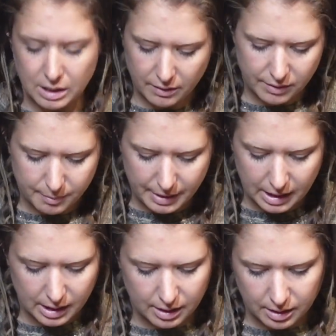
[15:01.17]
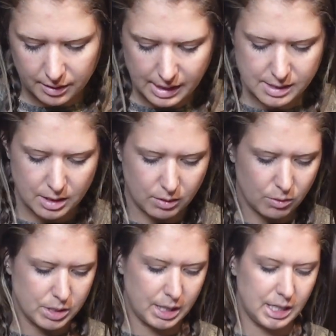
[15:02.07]
of the bear. That's gonna go
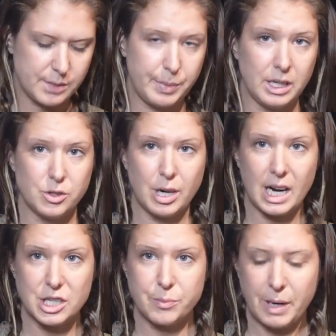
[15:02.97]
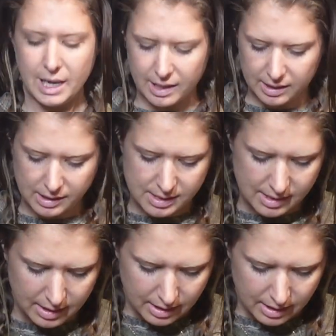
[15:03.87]
into these big trash bags.